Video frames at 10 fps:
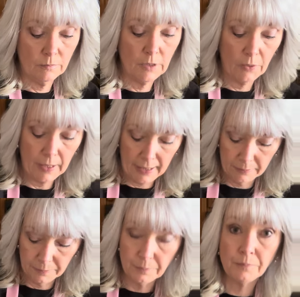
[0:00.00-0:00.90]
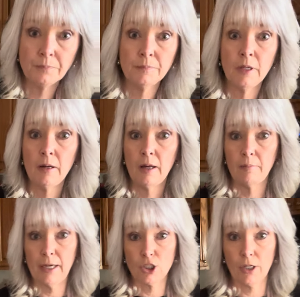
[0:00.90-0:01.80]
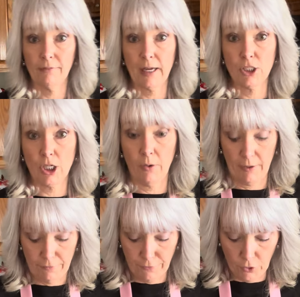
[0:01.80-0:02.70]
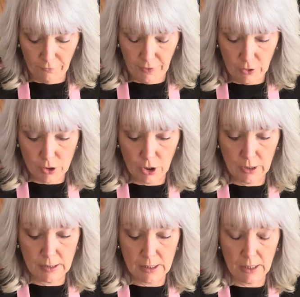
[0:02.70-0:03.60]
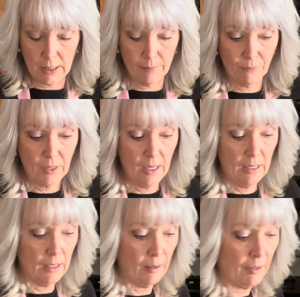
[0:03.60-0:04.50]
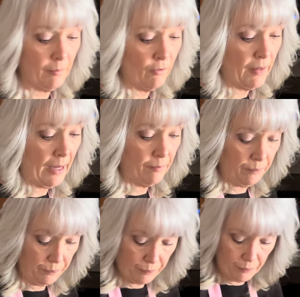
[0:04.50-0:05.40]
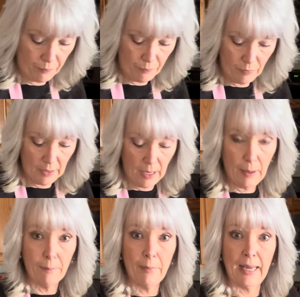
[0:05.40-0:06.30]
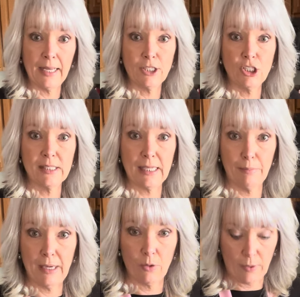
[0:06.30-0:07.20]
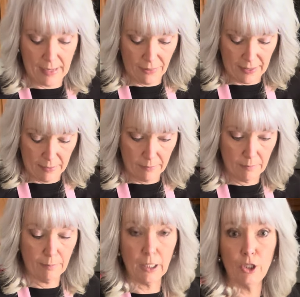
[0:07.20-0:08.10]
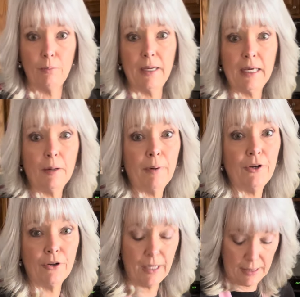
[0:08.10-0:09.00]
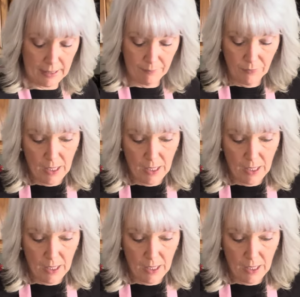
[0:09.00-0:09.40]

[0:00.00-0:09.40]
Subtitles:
Okay, make sure I've got y'all in full view so you can see. Let me move that. Might let you see better without that blue being up underneath it.